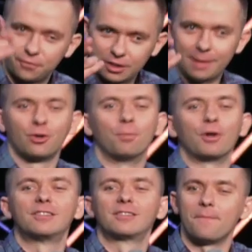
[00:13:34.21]
for them to
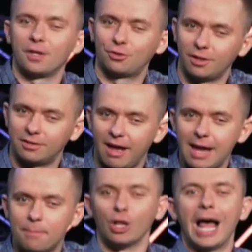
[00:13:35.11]
bring something to the
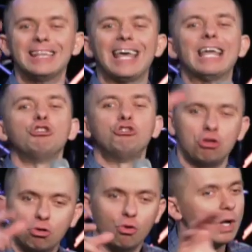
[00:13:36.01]
table and then
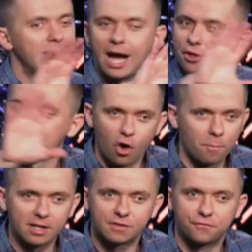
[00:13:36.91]
you, without nobody's